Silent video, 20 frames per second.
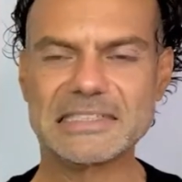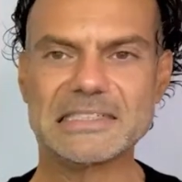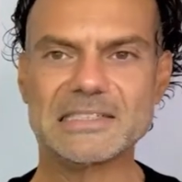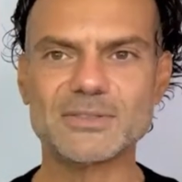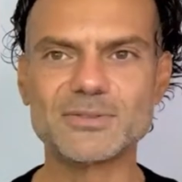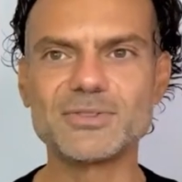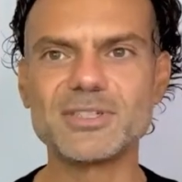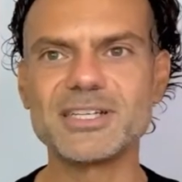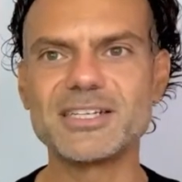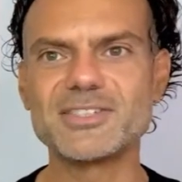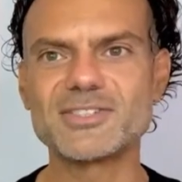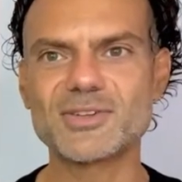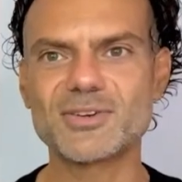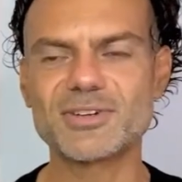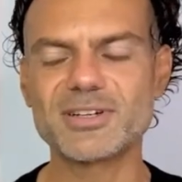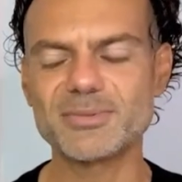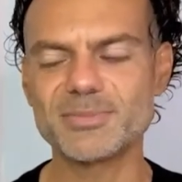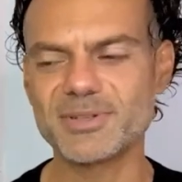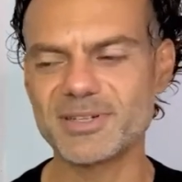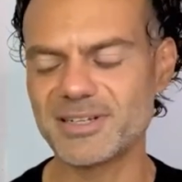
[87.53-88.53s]
really
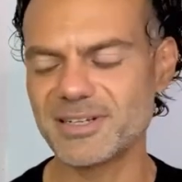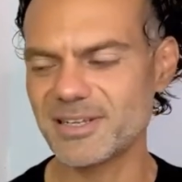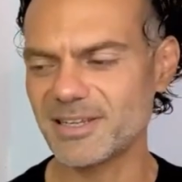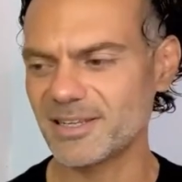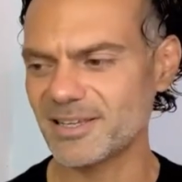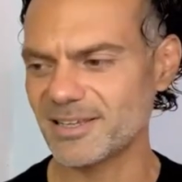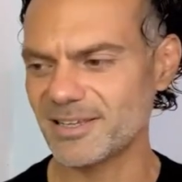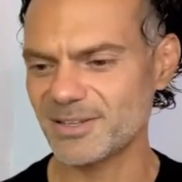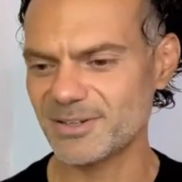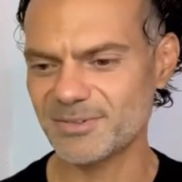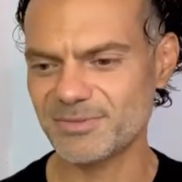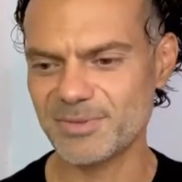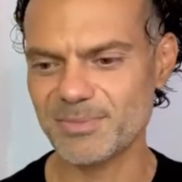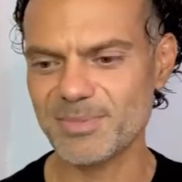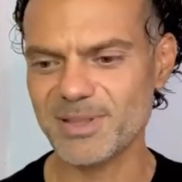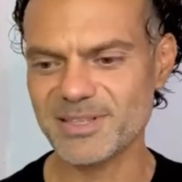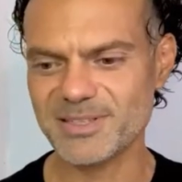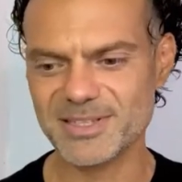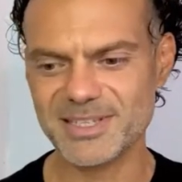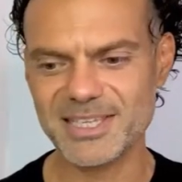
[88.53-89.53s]
sorry, but I kind of am
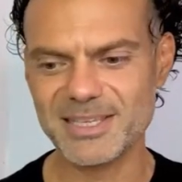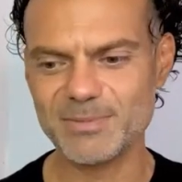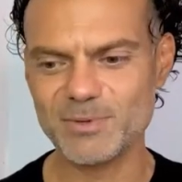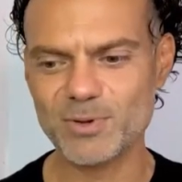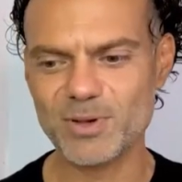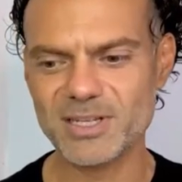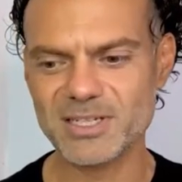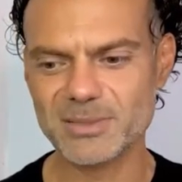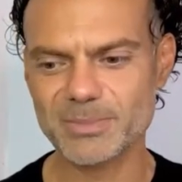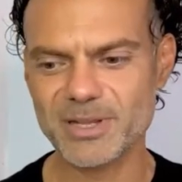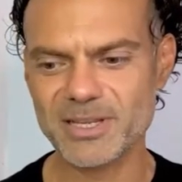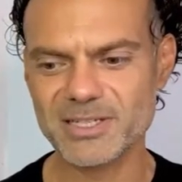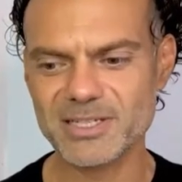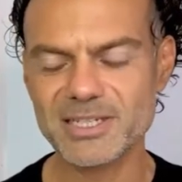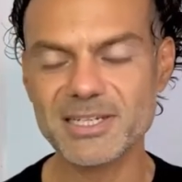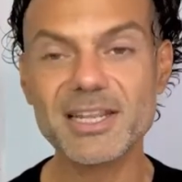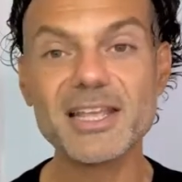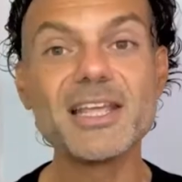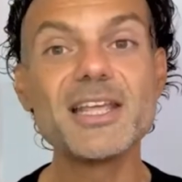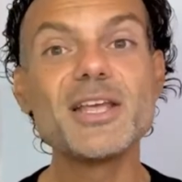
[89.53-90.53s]
meant to keep quiet about it.